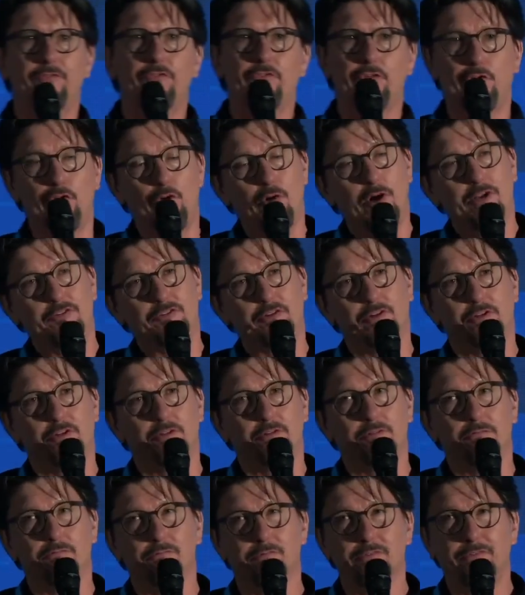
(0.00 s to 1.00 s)

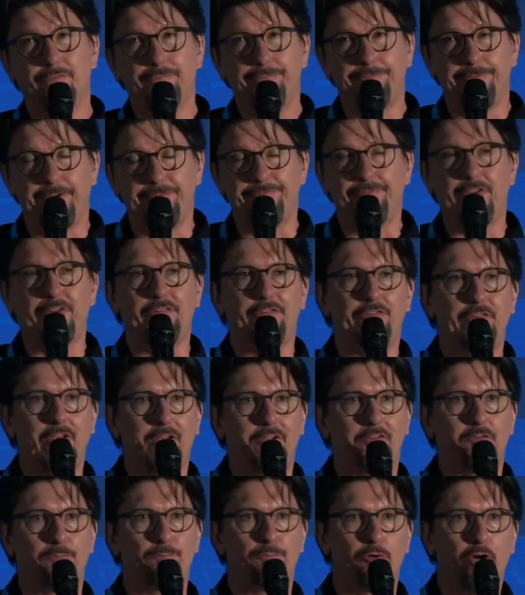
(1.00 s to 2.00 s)

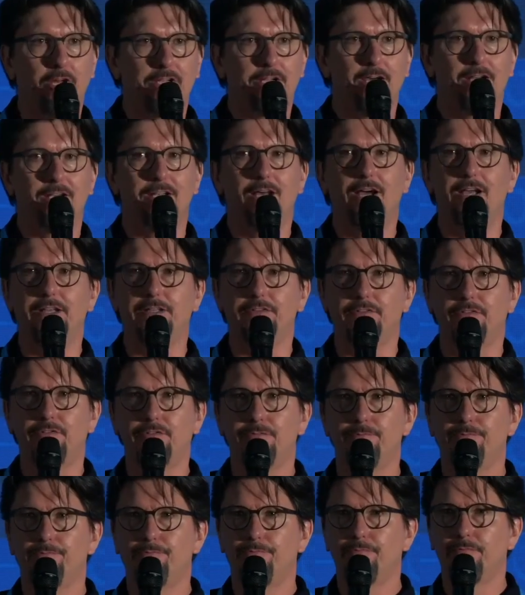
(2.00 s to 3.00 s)
256 product lines,
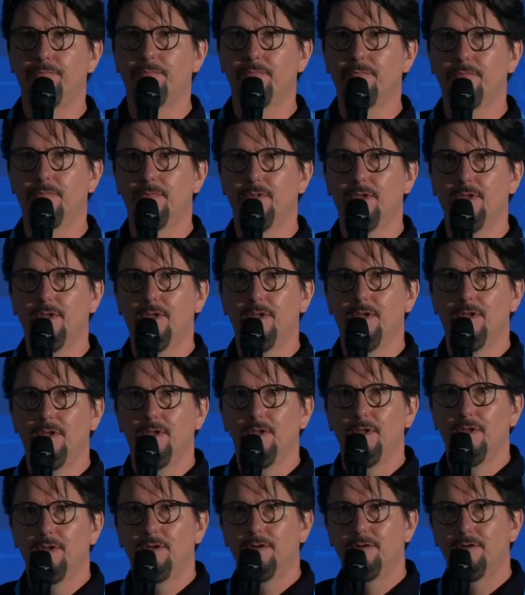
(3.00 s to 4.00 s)

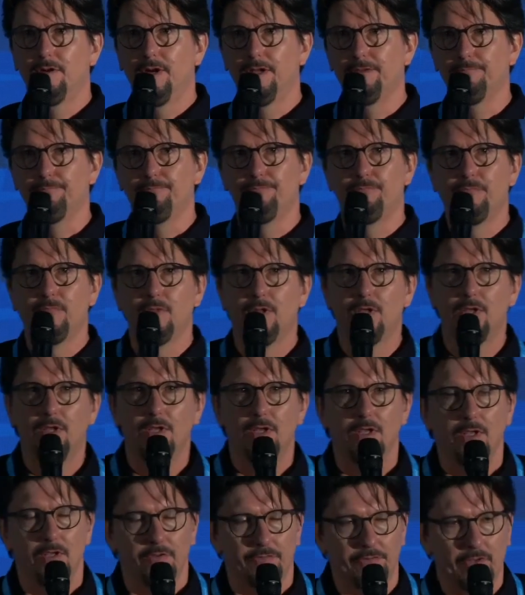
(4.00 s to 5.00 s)
right?
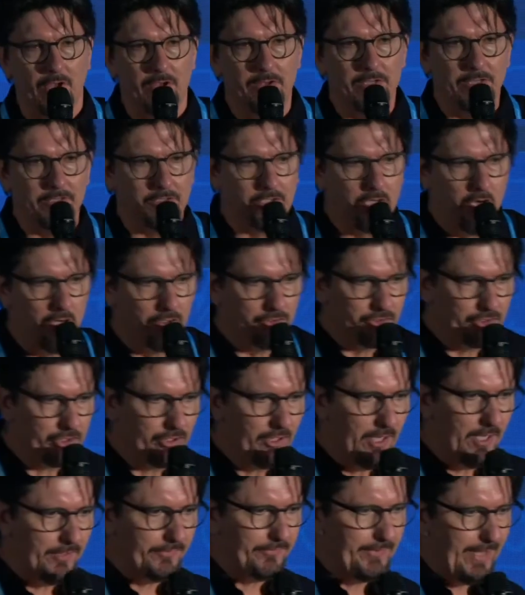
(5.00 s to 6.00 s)
So
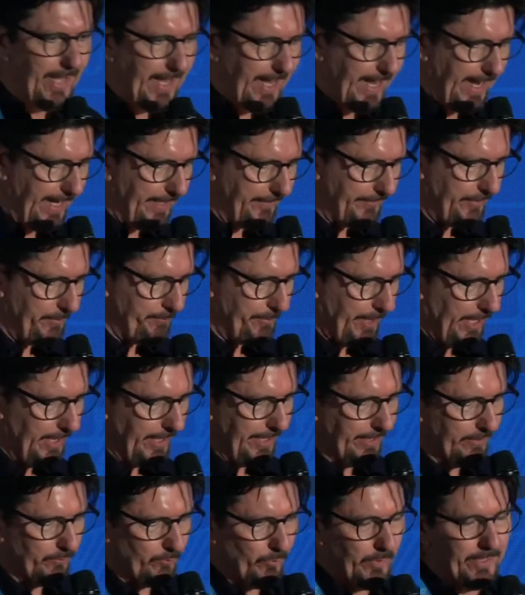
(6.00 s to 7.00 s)
contrast that 80
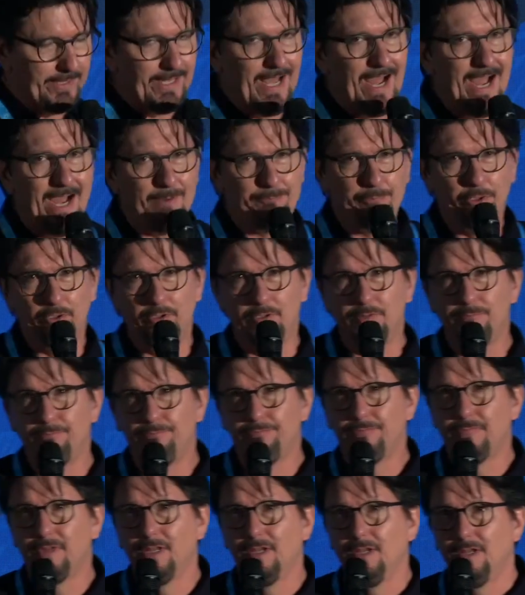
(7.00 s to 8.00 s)
billion with Apple.
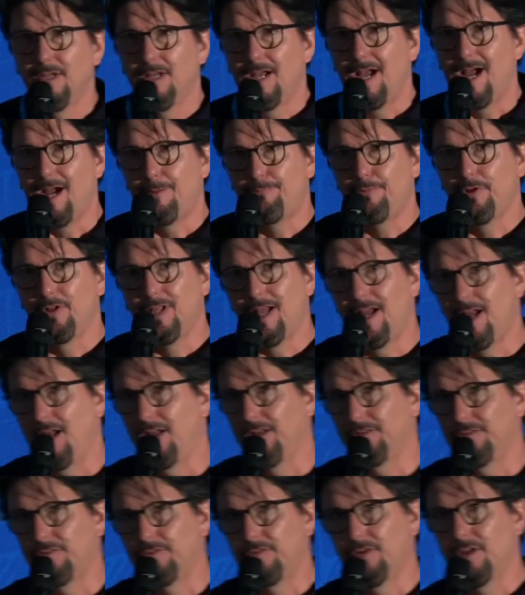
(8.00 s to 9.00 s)
Apple
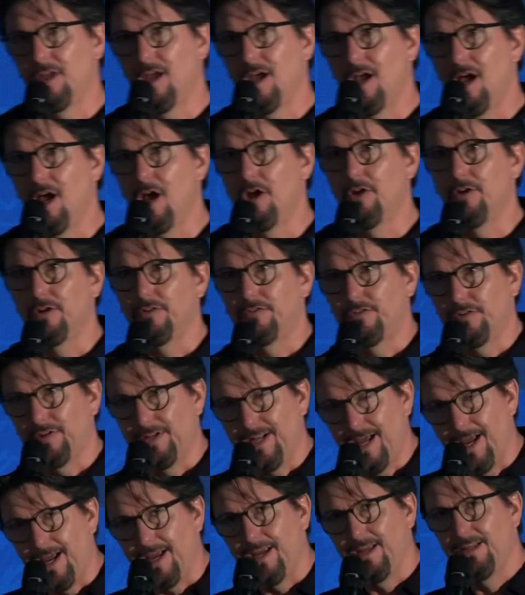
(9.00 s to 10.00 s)
had,
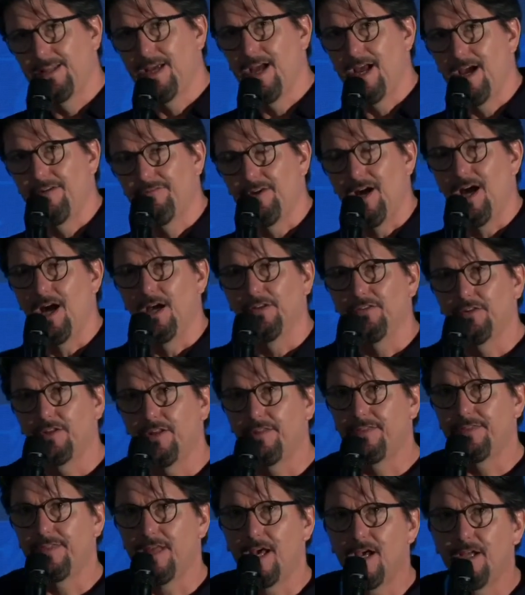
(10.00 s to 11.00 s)
today, they have under
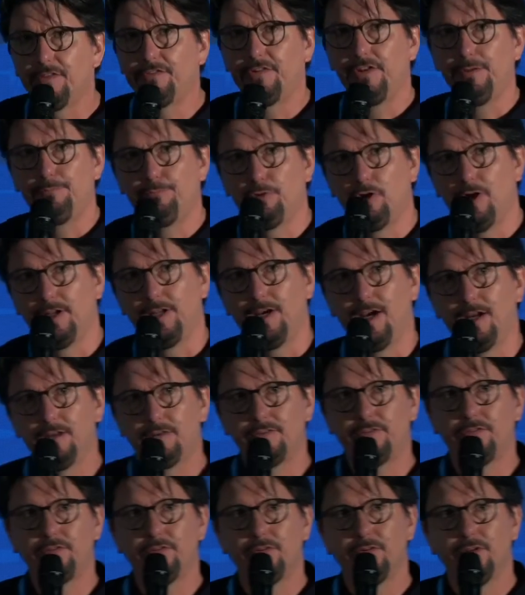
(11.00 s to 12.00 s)
30
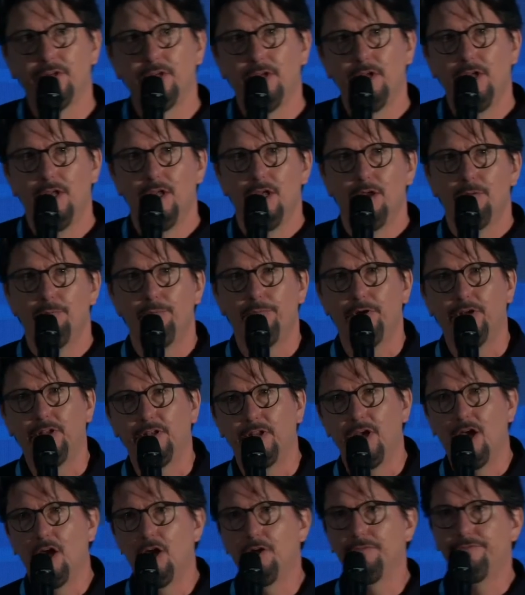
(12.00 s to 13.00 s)
products, but
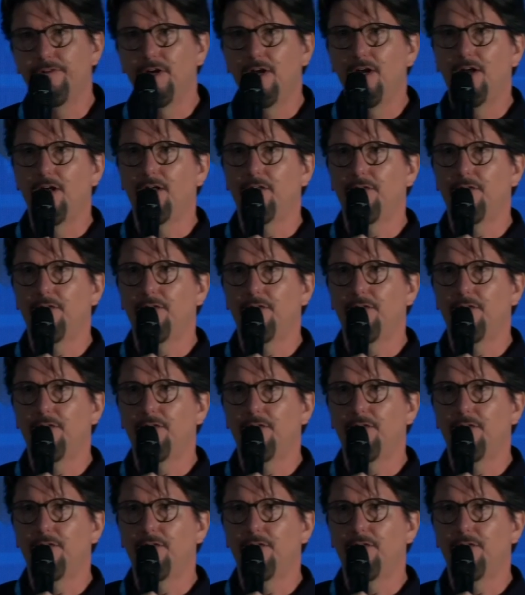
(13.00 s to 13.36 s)
over